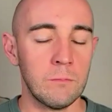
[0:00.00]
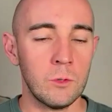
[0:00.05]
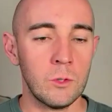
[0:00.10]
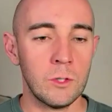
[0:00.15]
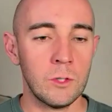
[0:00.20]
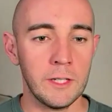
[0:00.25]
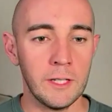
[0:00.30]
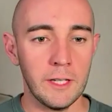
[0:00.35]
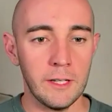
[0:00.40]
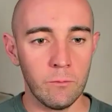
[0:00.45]

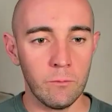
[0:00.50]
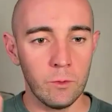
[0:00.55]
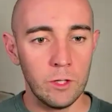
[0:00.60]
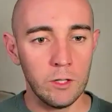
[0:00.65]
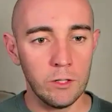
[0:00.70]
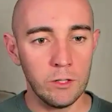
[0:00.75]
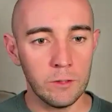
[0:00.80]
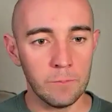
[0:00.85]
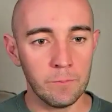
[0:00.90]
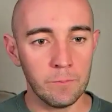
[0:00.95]
Morning and
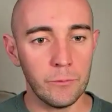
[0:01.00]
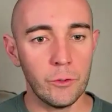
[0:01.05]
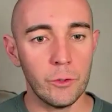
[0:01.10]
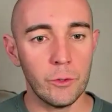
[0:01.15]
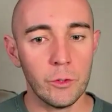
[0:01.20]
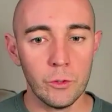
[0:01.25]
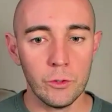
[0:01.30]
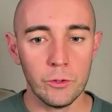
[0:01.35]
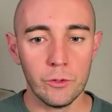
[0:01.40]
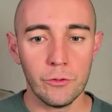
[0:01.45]
welcome
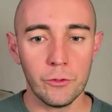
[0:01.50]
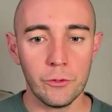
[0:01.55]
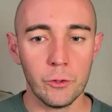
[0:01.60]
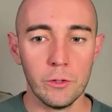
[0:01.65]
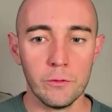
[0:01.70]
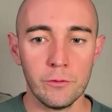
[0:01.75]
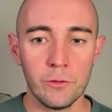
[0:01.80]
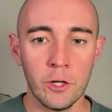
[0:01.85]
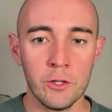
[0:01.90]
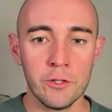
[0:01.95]
to the
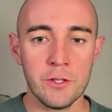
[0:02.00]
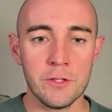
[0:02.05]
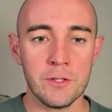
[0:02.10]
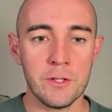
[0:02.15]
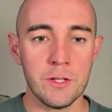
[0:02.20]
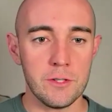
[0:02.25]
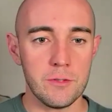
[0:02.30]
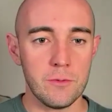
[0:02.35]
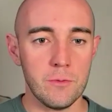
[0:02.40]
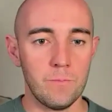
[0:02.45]
School of
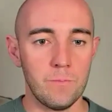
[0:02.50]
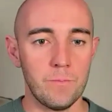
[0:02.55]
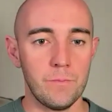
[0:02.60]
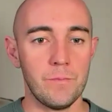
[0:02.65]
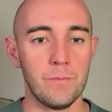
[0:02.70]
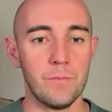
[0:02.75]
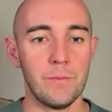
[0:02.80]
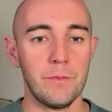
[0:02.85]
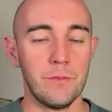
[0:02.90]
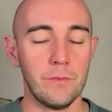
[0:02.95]
Consciousness.
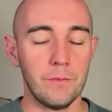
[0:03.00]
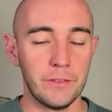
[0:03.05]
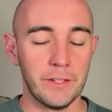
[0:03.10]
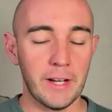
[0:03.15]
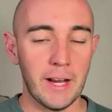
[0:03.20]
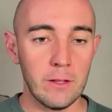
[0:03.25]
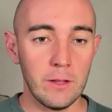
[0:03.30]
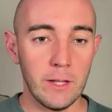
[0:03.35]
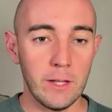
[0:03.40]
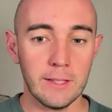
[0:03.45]

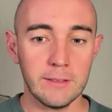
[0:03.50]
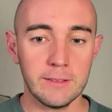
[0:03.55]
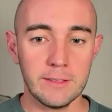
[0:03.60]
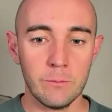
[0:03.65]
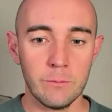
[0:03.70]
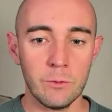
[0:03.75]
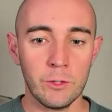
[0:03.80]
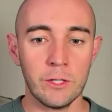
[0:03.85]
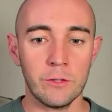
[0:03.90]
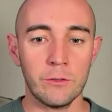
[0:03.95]
Today, like I
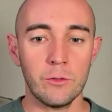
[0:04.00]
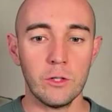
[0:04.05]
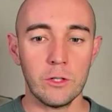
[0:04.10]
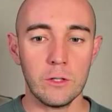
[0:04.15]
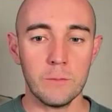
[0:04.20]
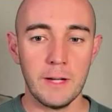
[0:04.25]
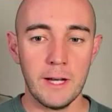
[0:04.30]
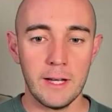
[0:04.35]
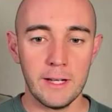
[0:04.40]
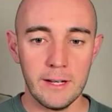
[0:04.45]
said, we're going to talk
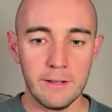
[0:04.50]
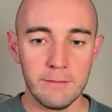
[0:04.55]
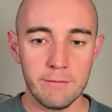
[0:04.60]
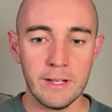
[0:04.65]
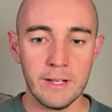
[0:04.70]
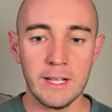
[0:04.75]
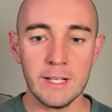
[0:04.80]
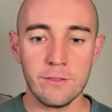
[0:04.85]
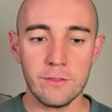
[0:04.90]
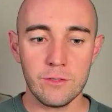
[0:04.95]
about
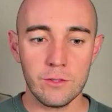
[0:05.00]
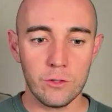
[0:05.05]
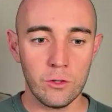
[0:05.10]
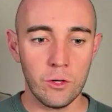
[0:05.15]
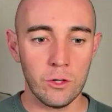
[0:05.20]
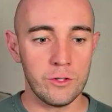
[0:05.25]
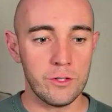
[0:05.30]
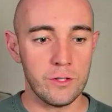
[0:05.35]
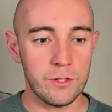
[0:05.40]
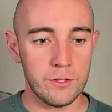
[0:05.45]
advanced
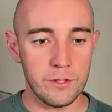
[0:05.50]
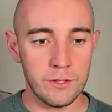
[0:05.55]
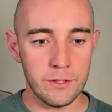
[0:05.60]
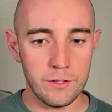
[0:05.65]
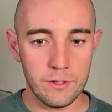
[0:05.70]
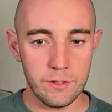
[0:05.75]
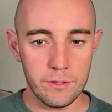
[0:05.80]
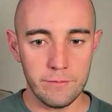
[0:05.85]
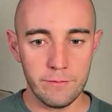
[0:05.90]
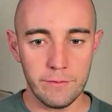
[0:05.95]

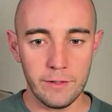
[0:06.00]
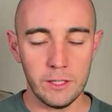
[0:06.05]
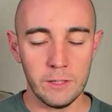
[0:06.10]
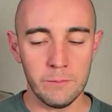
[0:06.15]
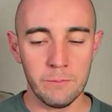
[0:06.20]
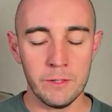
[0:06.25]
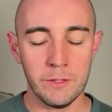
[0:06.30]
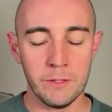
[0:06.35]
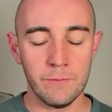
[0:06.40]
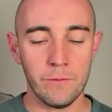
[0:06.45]
consciousness
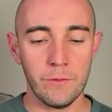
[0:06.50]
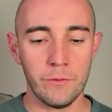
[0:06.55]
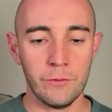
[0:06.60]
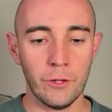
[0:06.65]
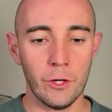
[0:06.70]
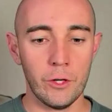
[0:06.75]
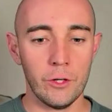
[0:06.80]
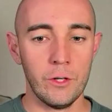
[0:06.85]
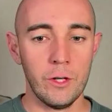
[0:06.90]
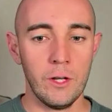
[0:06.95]
development.
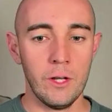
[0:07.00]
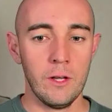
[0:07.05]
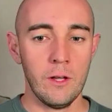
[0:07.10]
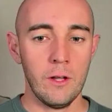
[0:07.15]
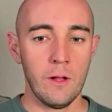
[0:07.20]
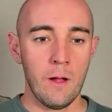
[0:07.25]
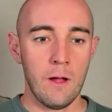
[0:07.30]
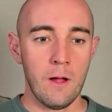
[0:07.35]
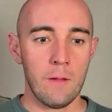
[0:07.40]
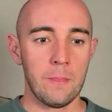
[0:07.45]
So,
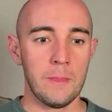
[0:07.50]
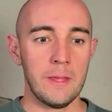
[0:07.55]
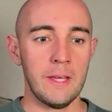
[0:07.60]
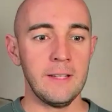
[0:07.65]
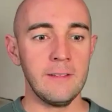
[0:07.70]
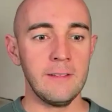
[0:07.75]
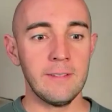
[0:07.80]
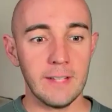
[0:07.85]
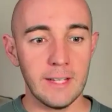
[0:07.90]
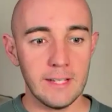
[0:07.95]

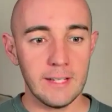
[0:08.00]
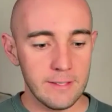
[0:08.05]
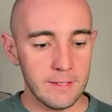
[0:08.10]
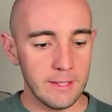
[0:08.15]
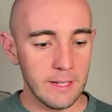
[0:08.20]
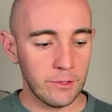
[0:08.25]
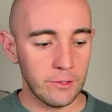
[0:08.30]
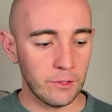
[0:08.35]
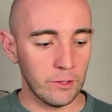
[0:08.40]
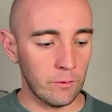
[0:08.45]
in today's
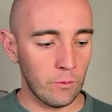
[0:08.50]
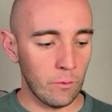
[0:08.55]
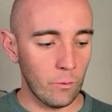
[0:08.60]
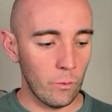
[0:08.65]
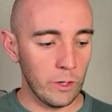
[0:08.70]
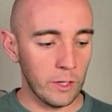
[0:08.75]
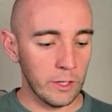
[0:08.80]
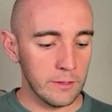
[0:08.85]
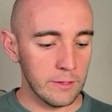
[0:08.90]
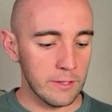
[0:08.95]
session,
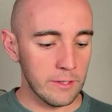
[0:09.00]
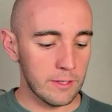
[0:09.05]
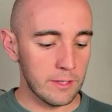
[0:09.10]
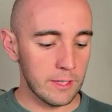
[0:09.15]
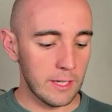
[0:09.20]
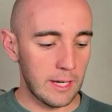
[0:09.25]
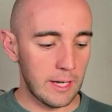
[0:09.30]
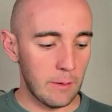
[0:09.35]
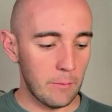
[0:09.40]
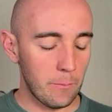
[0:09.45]
we're going to
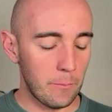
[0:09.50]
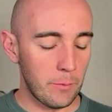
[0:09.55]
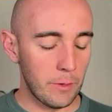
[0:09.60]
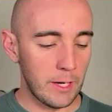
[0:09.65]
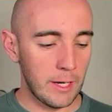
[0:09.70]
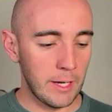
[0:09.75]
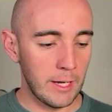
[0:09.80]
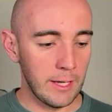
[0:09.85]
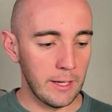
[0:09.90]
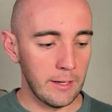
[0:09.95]
start
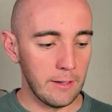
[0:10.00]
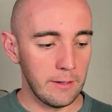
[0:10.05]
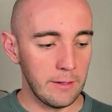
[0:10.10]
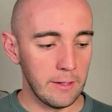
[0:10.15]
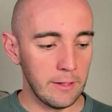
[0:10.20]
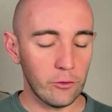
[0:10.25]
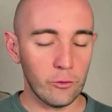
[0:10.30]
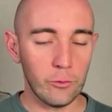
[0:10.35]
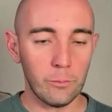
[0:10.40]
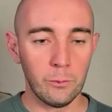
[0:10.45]
by
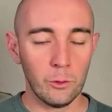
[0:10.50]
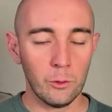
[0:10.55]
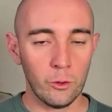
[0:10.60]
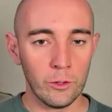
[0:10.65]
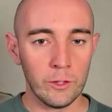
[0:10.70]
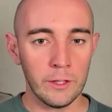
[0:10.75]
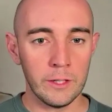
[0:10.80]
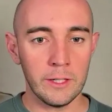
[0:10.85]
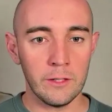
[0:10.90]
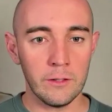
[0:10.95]

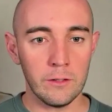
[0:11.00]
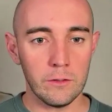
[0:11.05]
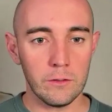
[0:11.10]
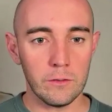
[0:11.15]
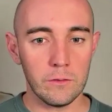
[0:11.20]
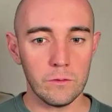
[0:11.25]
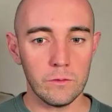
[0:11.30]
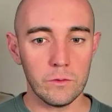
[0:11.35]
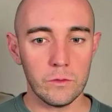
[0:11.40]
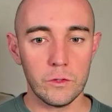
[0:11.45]
exploring
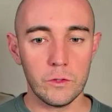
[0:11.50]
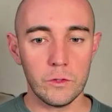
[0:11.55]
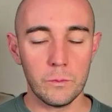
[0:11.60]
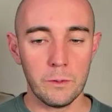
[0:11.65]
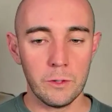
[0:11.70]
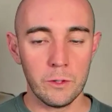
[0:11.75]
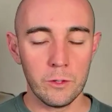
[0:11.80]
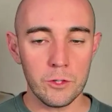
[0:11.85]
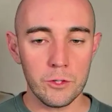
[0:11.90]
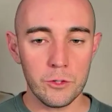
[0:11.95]

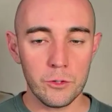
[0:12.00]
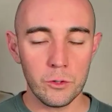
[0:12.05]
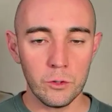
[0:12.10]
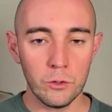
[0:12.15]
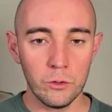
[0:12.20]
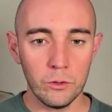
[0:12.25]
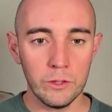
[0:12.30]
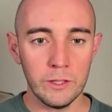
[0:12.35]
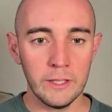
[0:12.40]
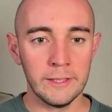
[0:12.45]

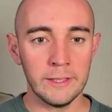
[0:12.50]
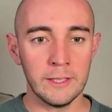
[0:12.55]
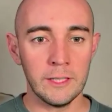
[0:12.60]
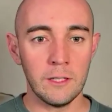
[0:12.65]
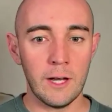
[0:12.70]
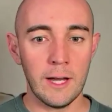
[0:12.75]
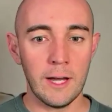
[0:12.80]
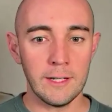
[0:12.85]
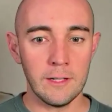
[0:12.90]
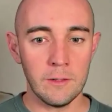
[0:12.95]
spiritual
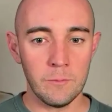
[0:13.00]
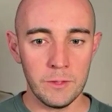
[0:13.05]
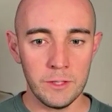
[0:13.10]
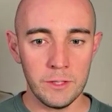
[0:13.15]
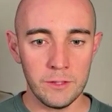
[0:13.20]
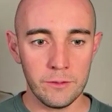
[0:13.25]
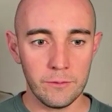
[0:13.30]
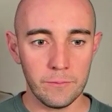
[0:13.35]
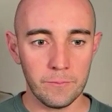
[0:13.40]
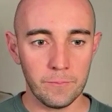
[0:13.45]

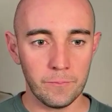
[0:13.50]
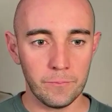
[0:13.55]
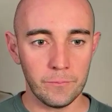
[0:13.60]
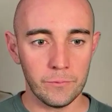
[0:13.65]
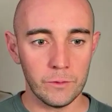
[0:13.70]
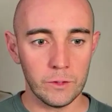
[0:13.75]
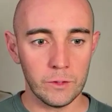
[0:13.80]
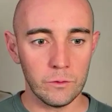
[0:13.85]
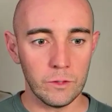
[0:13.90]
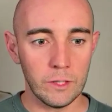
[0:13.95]
enlightenment,
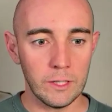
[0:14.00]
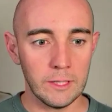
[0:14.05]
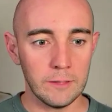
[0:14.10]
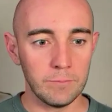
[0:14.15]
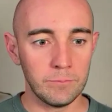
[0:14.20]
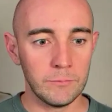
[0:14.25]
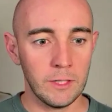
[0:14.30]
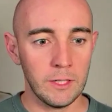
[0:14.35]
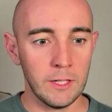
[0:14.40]
right?